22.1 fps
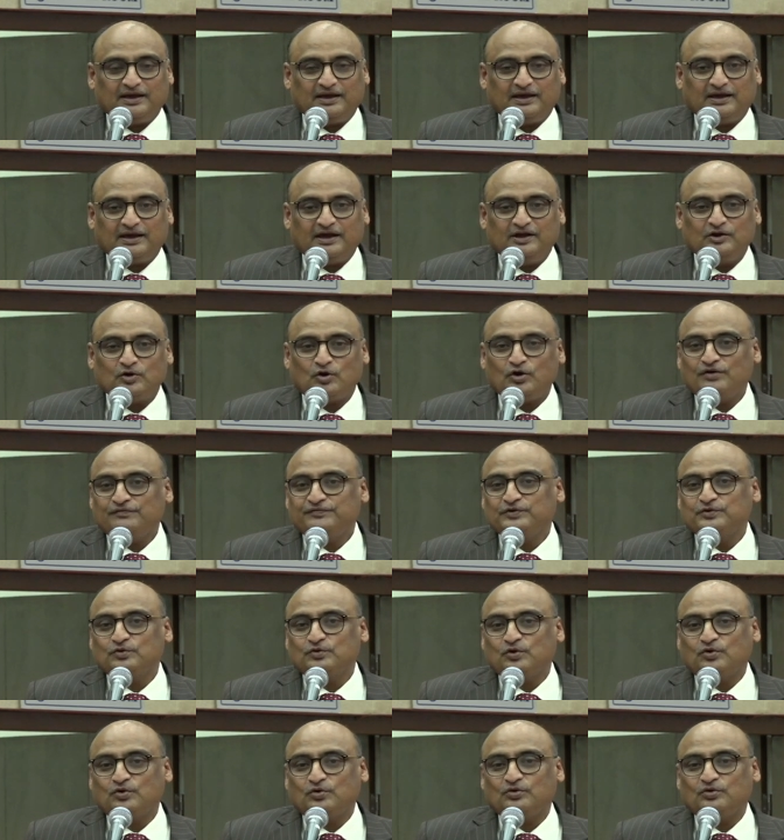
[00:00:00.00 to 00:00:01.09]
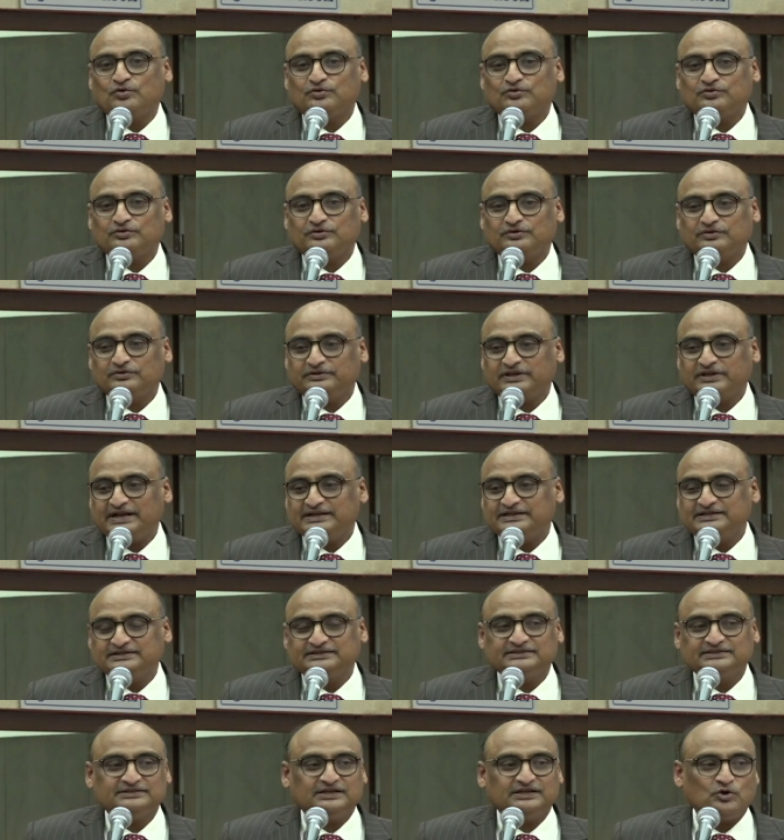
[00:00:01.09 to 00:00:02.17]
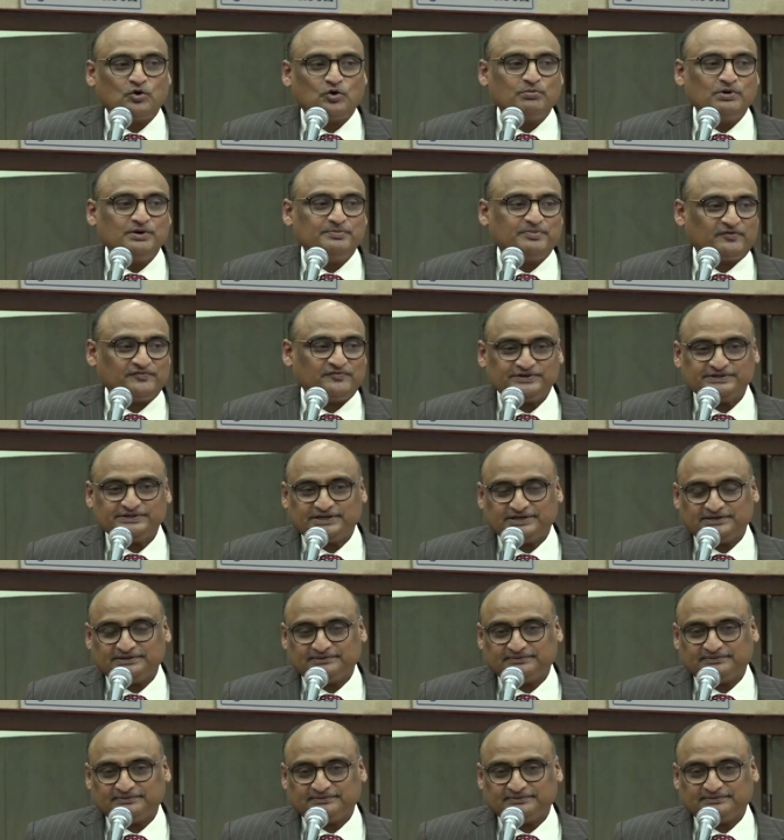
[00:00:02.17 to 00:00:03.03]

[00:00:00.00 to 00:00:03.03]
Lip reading: And all of you know that this is a noble profession.